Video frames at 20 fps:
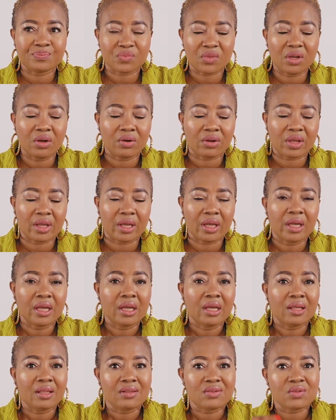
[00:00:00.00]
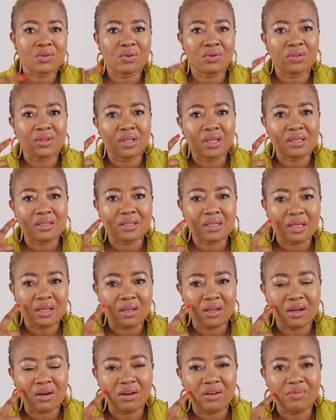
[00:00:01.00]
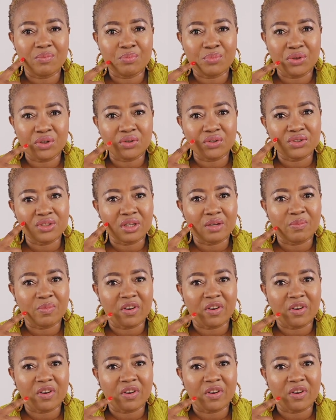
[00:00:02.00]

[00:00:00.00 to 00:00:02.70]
Okay, so there's a lot of buildup